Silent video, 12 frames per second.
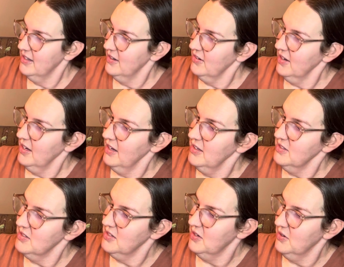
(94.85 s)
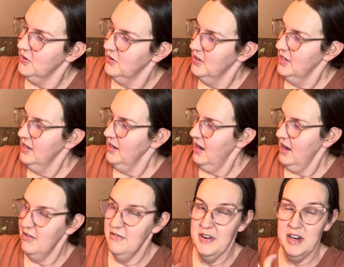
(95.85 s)
Okay, so a
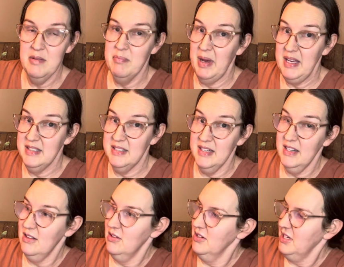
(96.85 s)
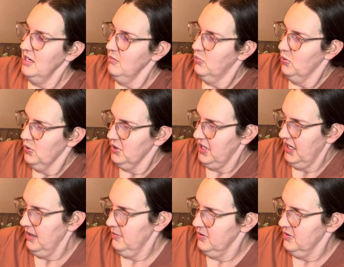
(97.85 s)
very basic looking board game.